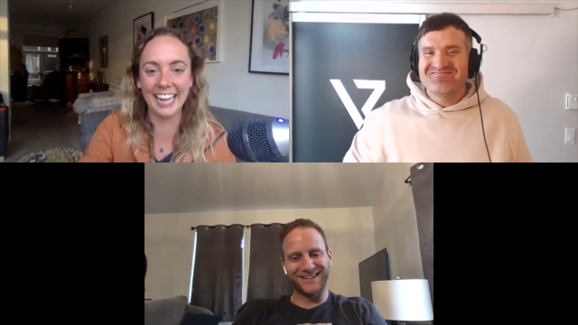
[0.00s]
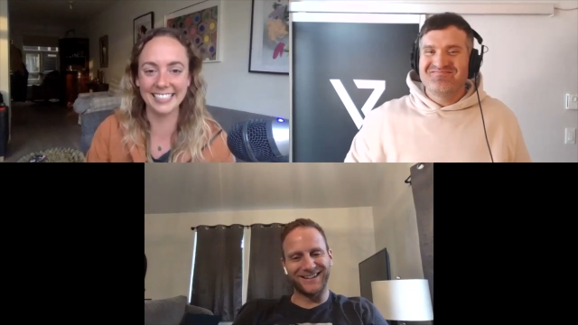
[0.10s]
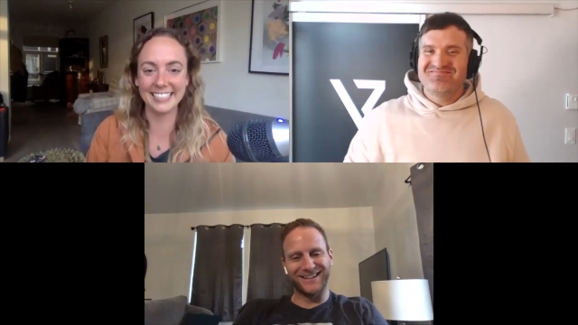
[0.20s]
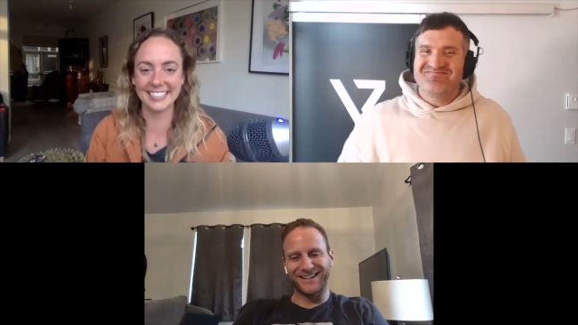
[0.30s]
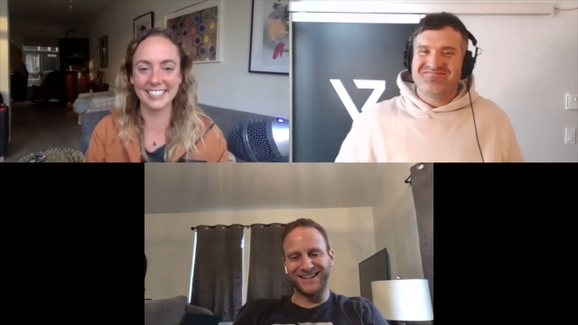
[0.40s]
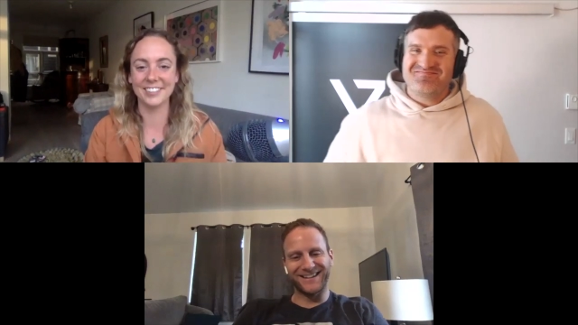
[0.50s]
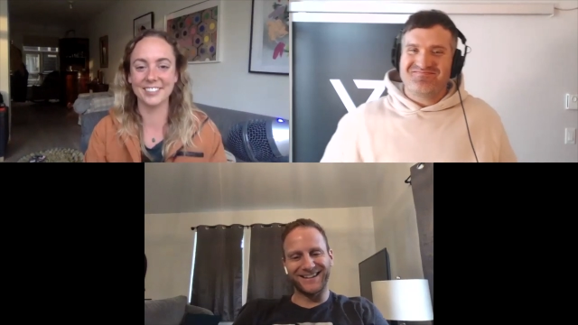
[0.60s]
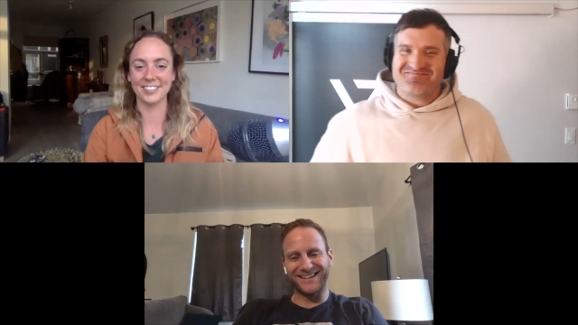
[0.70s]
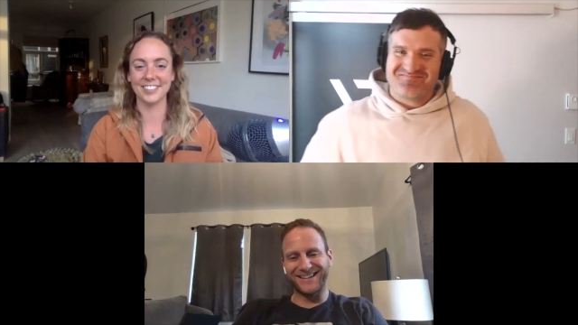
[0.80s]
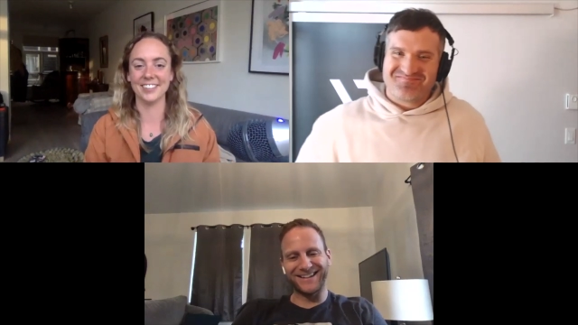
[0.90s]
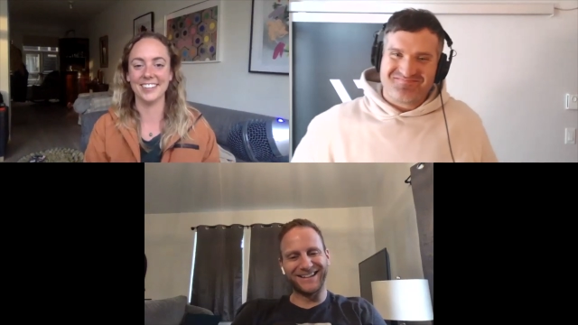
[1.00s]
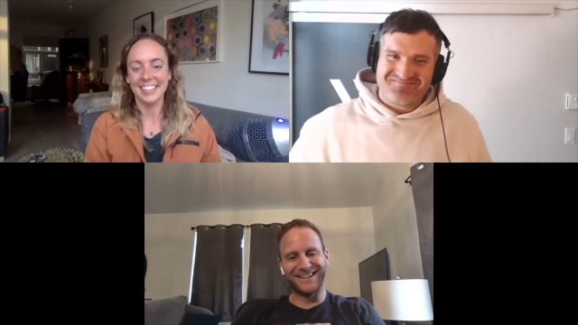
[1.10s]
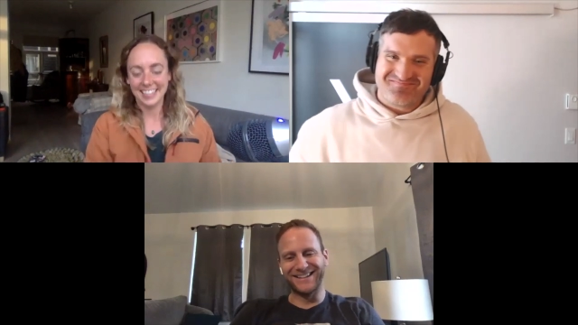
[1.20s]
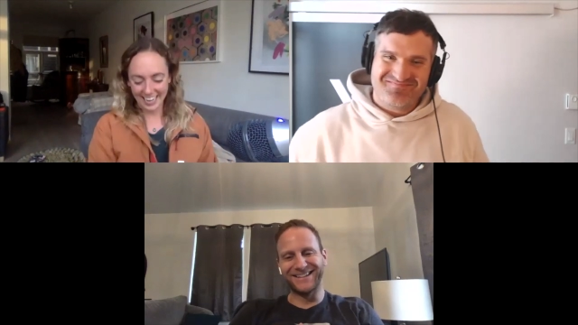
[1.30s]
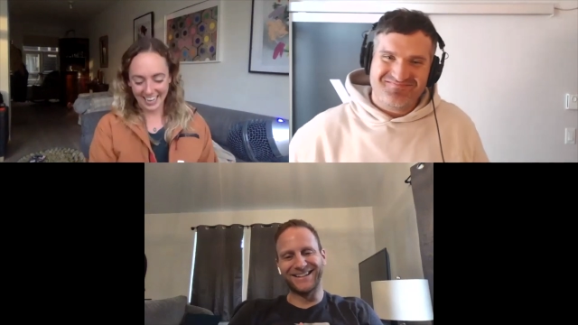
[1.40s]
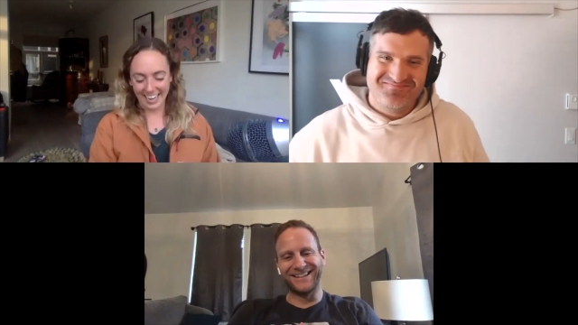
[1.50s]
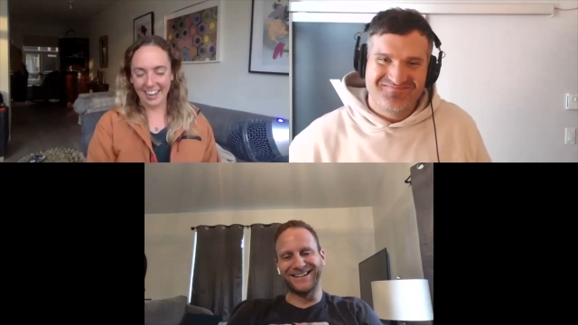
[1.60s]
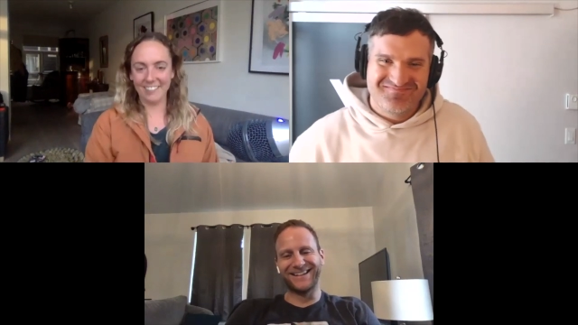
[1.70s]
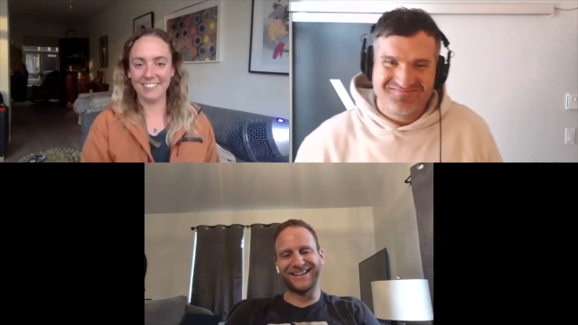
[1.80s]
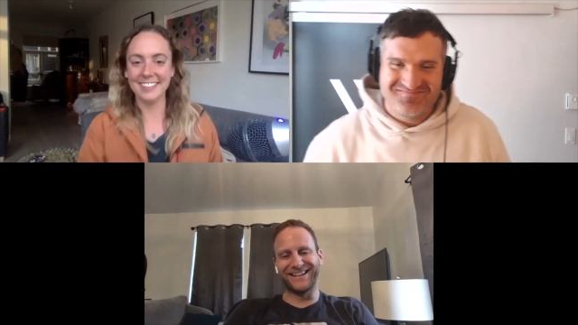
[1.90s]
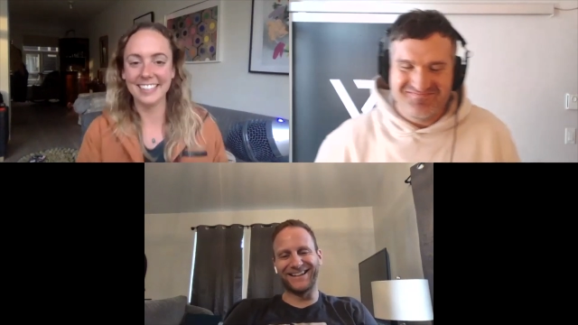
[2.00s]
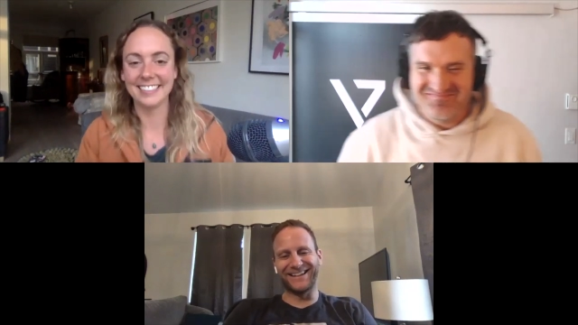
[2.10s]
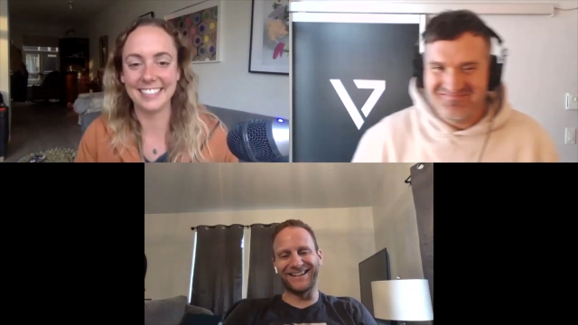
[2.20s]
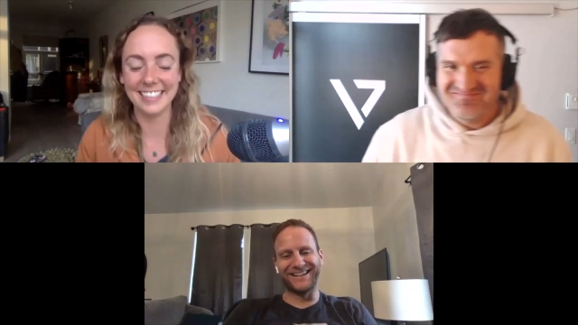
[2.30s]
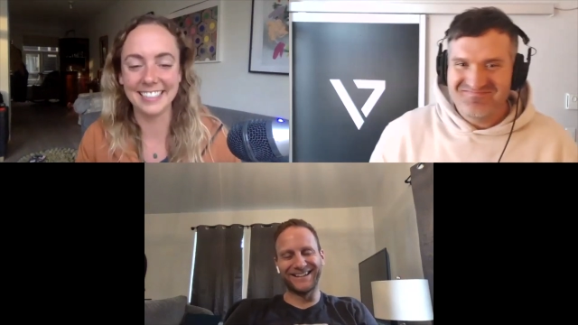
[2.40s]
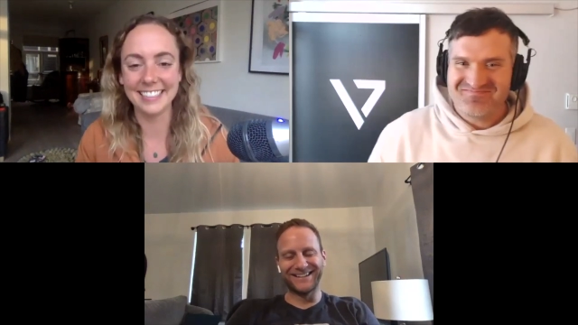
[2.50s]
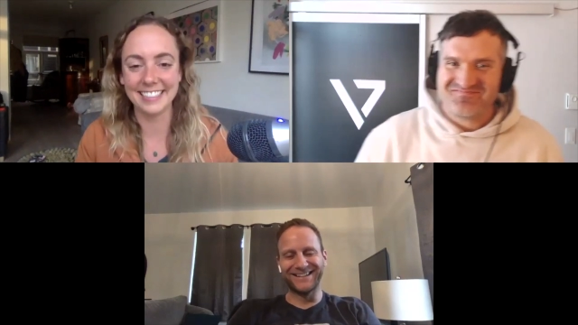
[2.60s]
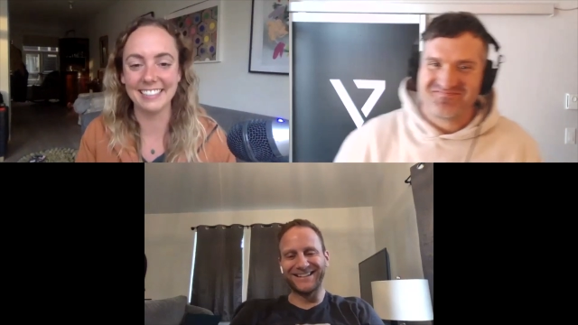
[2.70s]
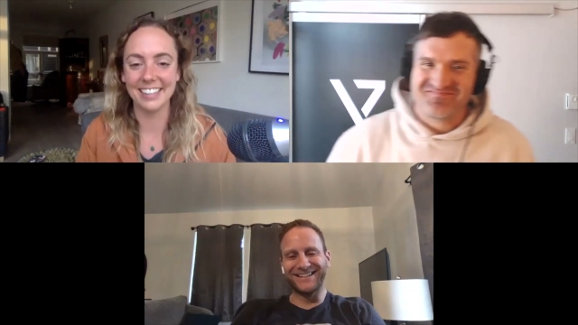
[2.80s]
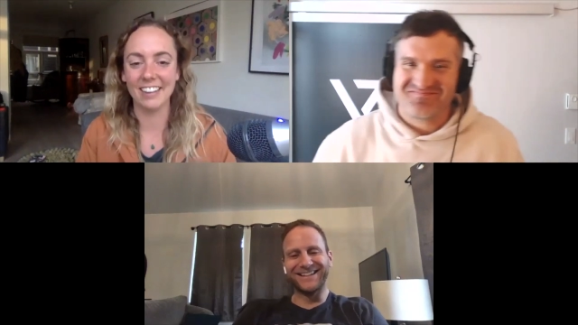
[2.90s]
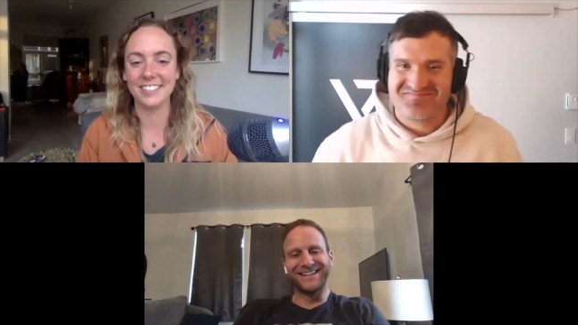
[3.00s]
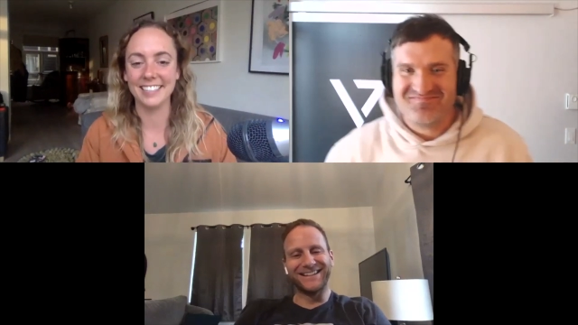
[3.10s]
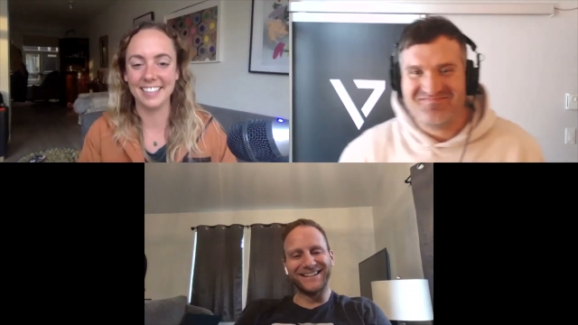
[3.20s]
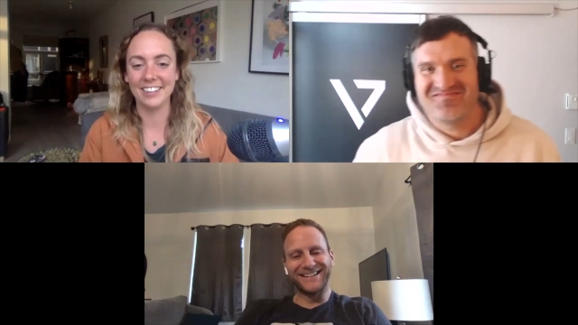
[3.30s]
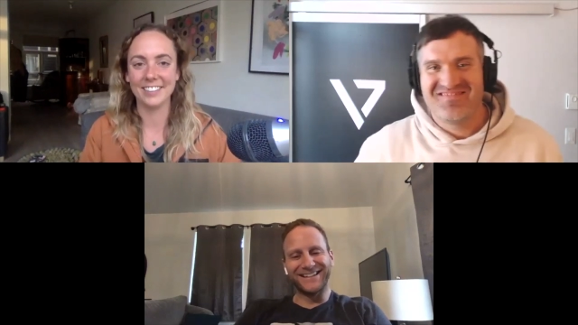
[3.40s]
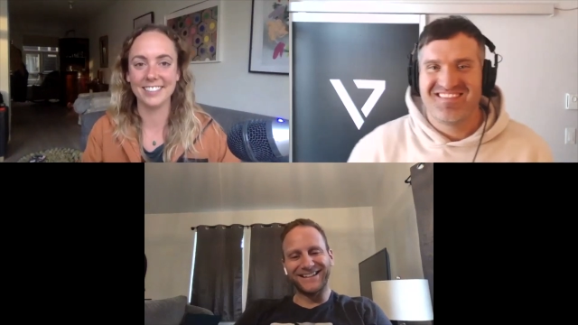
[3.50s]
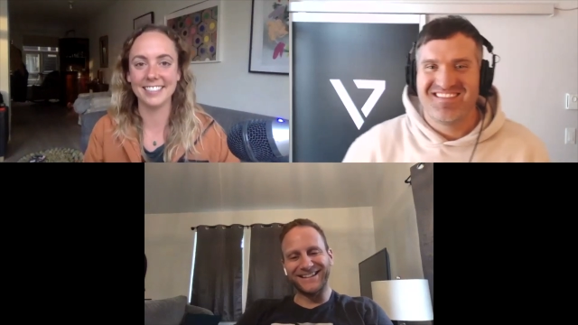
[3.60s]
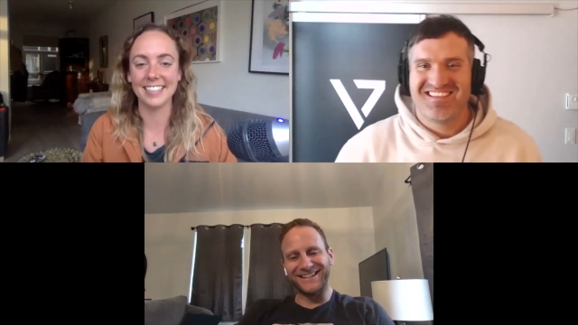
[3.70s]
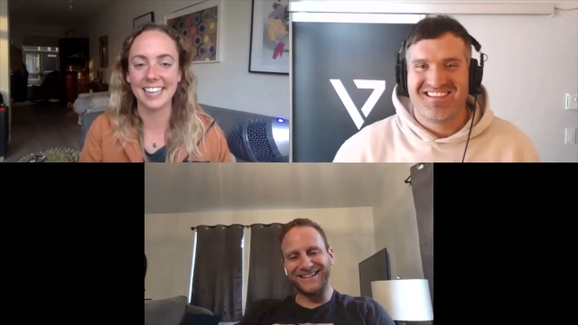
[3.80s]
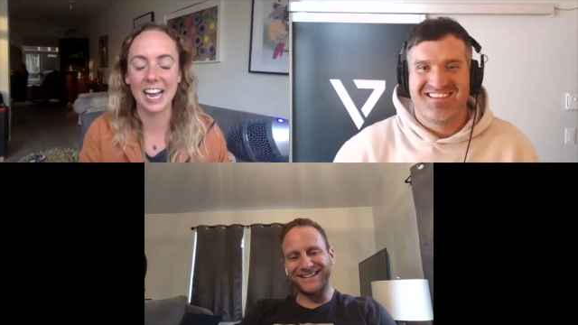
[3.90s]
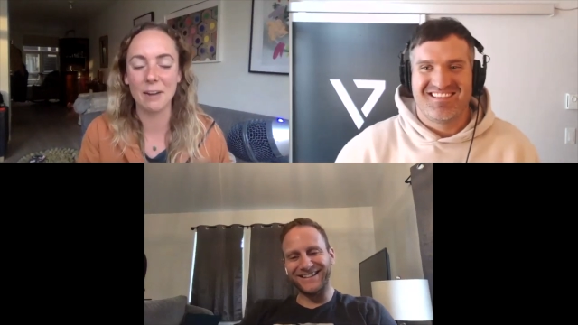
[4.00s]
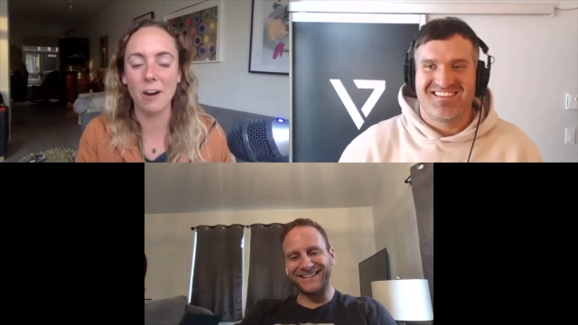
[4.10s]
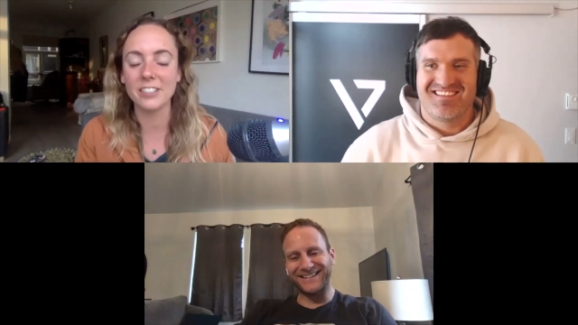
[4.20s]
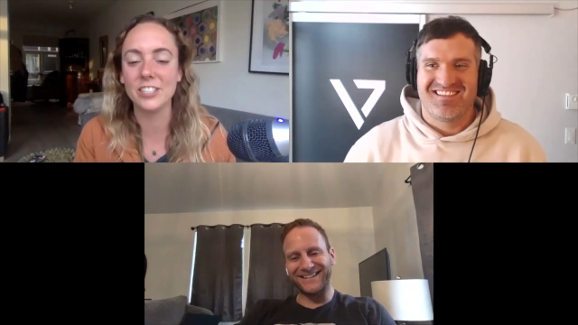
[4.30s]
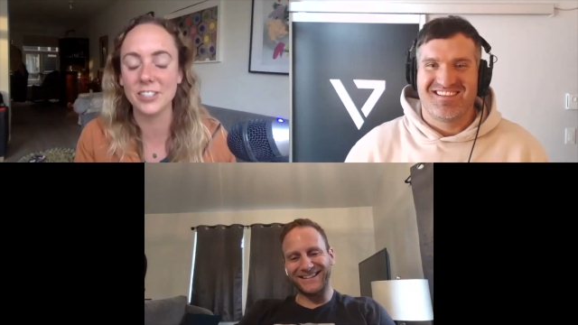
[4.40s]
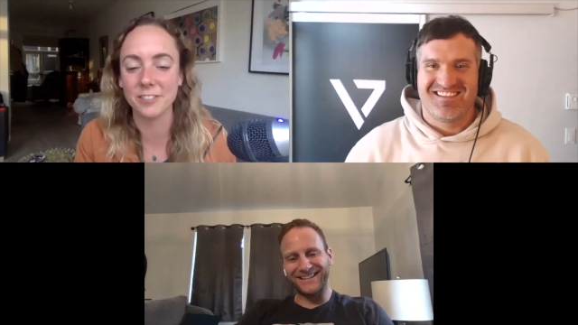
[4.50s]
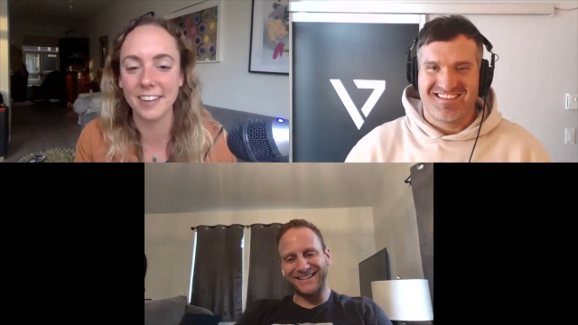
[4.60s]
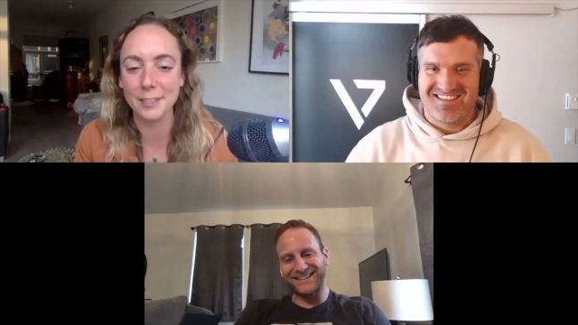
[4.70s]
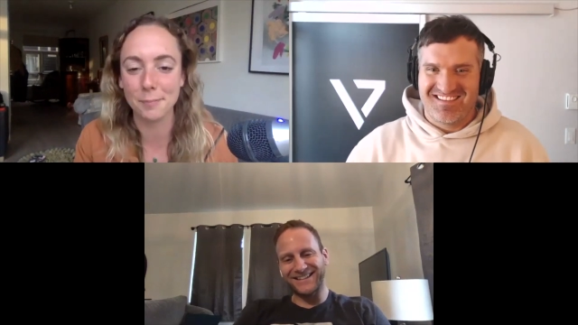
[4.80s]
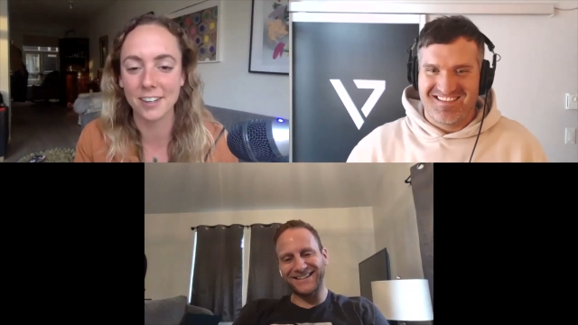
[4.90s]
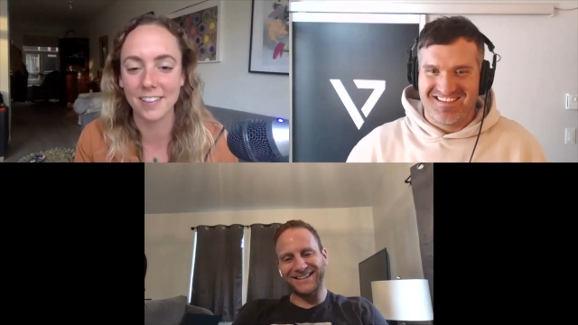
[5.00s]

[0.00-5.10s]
Speaker 1: so true. Um, she she loves it though. She's like, I watched your Facebook